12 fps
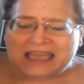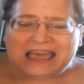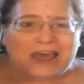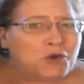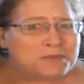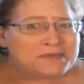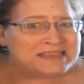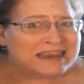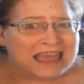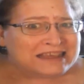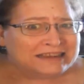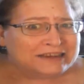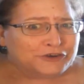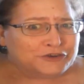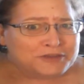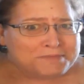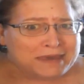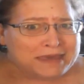I hope it's a lot clearer
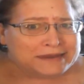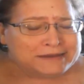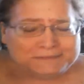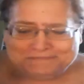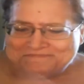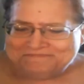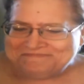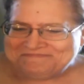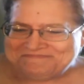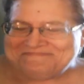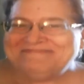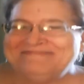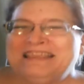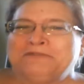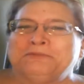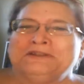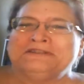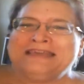than mud. Let's
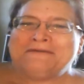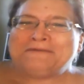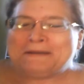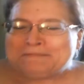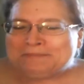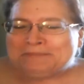put it that way.